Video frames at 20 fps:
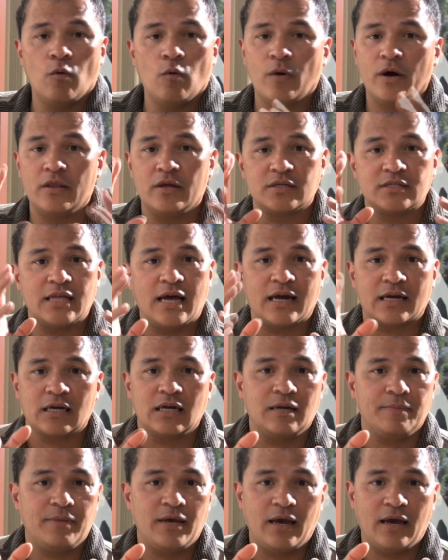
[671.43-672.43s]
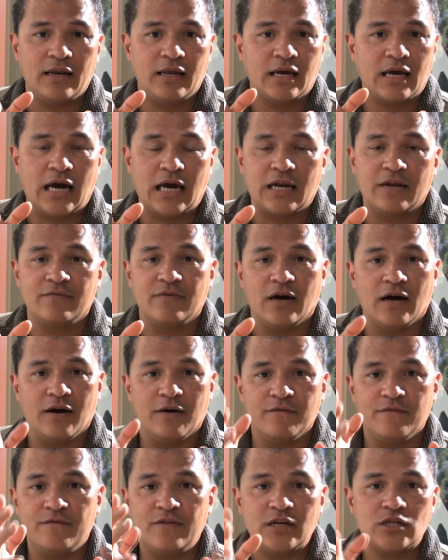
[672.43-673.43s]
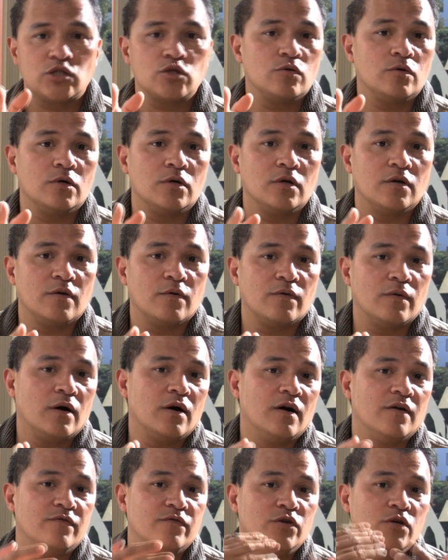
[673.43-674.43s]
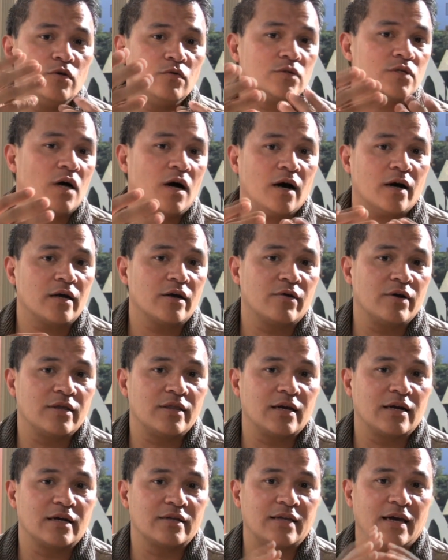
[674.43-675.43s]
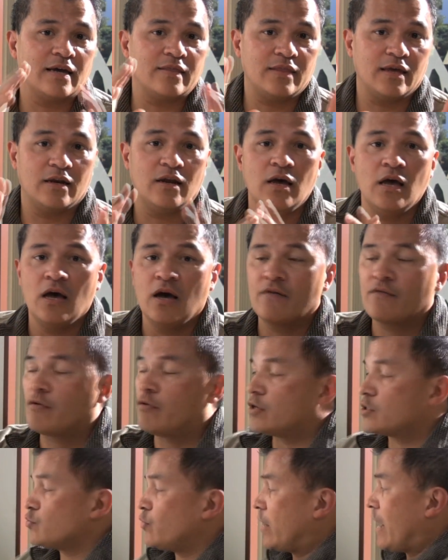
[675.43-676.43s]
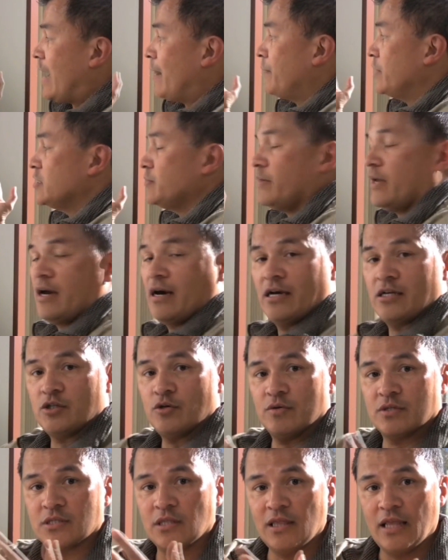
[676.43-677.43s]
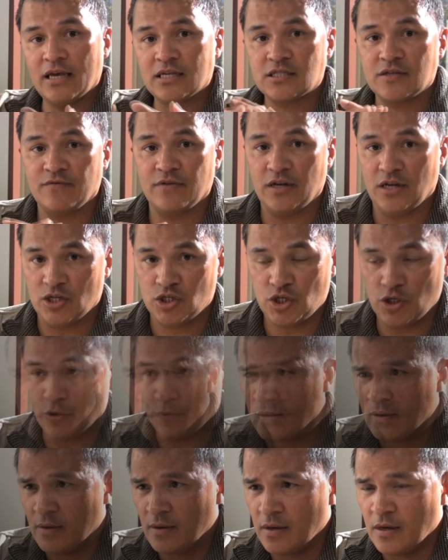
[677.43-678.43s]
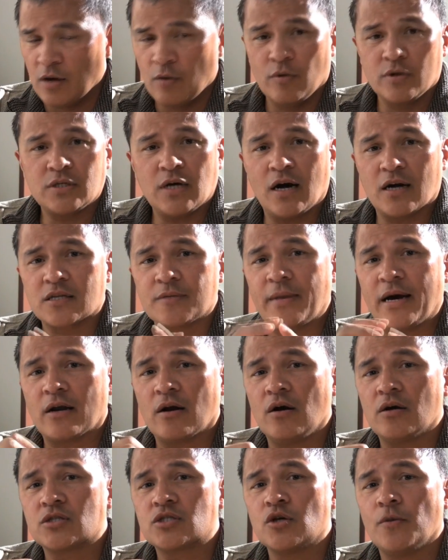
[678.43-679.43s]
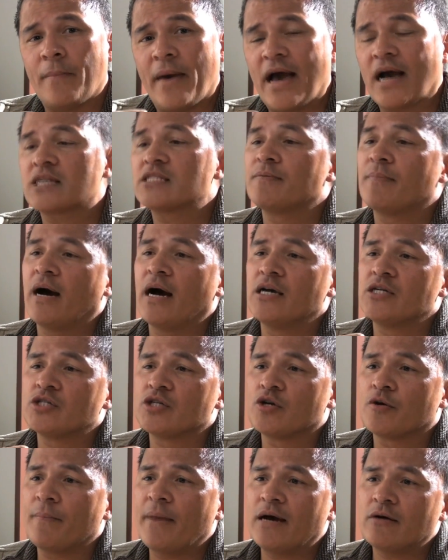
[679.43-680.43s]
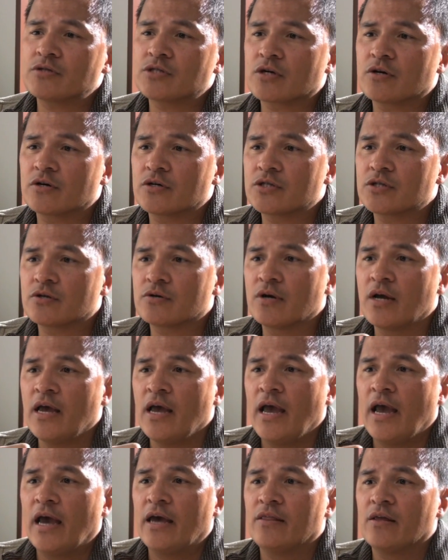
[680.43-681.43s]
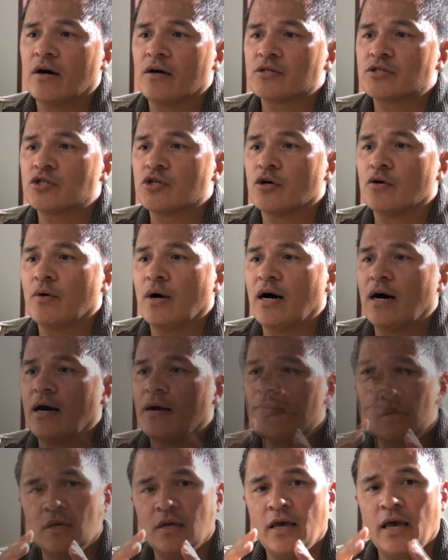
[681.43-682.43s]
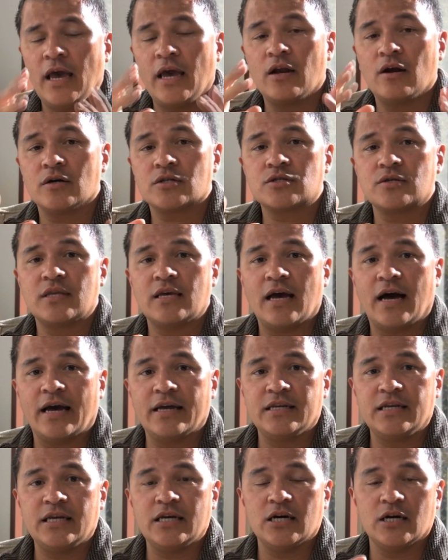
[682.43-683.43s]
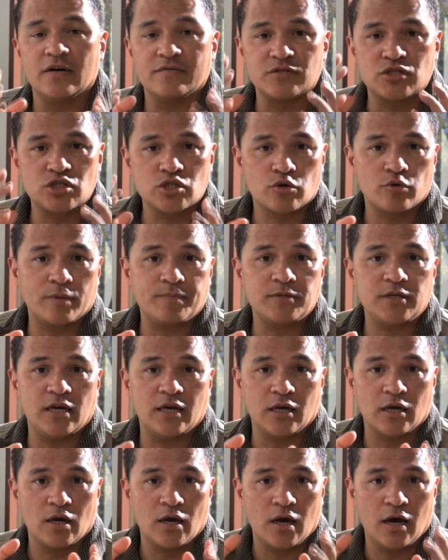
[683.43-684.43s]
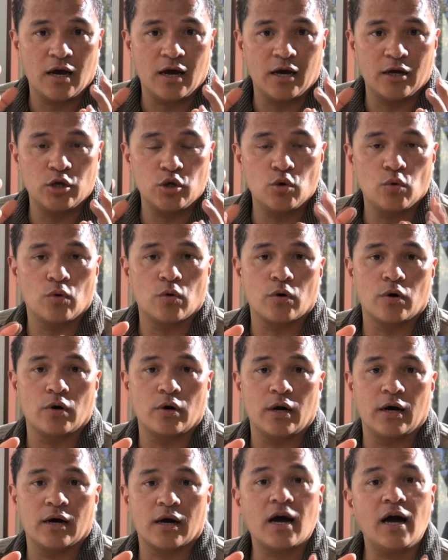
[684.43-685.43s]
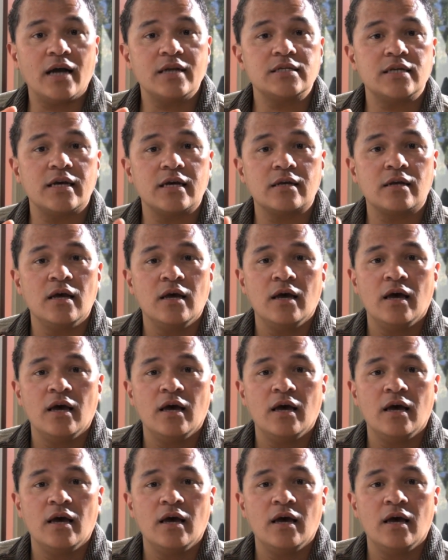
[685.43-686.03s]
where there's not going to be any kind of a visual of you talking or anything like that, then of course what happens behind you is less of an issue. We talked about also maximizing your mouse cursor, and also, um, and also the idea of scripting uh, your uh, content,